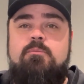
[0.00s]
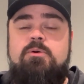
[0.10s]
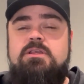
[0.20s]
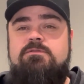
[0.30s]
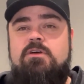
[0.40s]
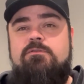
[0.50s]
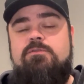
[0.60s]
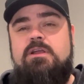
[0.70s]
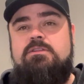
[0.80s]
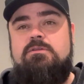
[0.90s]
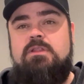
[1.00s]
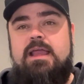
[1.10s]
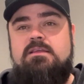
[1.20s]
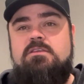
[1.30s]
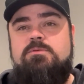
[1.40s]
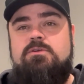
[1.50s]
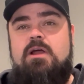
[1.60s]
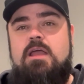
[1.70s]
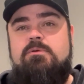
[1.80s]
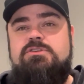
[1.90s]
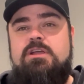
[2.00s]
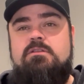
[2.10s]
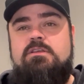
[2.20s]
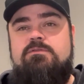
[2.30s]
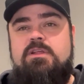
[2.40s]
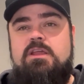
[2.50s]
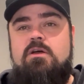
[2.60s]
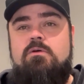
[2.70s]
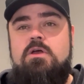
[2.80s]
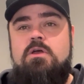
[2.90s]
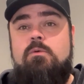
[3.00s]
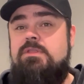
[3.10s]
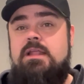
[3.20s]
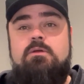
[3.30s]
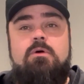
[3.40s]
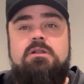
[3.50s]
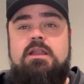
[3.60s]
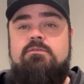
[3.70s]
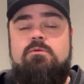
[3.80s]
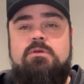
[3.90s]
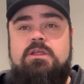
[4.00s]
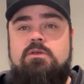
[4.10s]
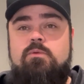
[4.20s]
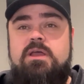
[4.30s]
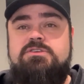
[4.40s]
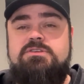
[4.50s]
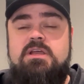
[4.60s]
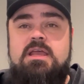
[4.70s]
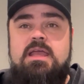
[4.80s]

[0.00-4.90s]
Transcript: Please feel free to like, subscribe, and share this video with anyone and everyone that you wish.